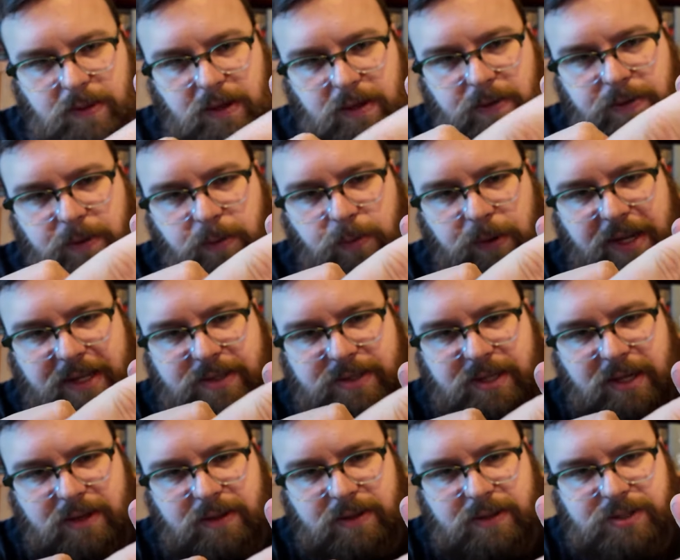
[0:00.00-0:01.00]
Then on the right
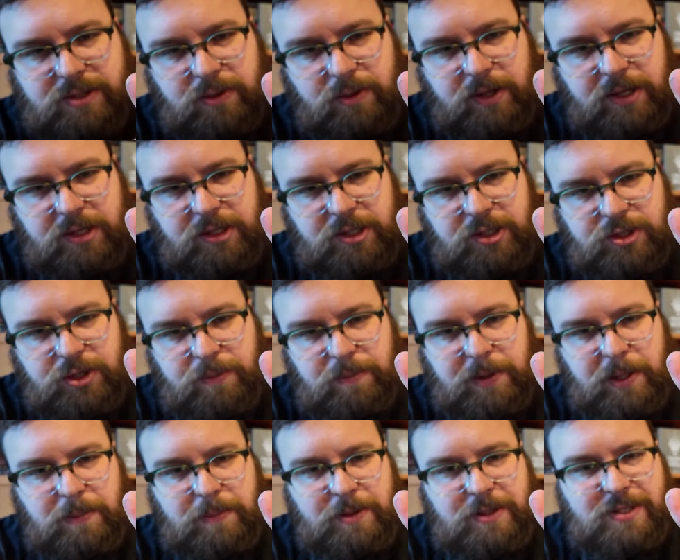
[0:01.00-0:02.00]
side of the screen, you should
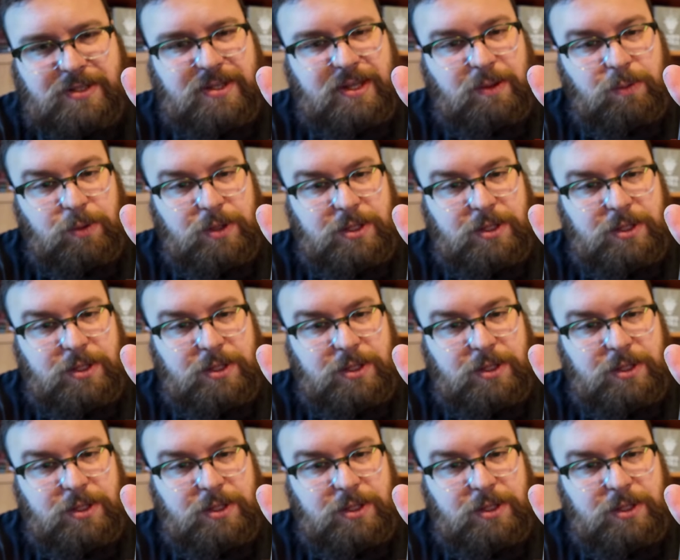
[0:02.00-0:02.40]
be able to see